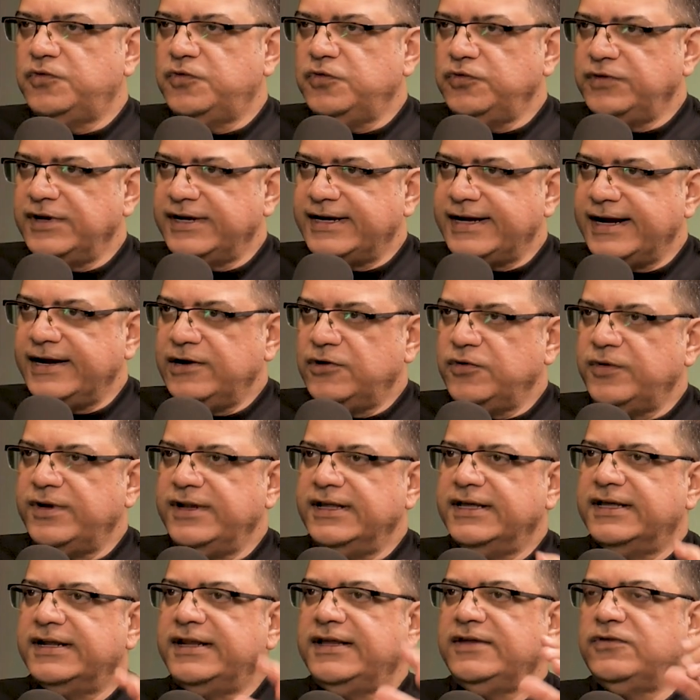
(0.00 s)
Do they tend to
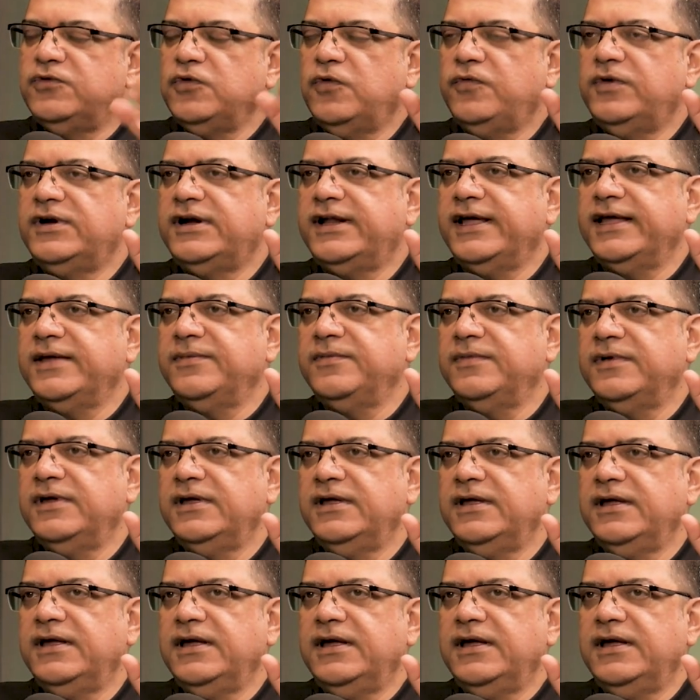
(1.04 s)
increase over time?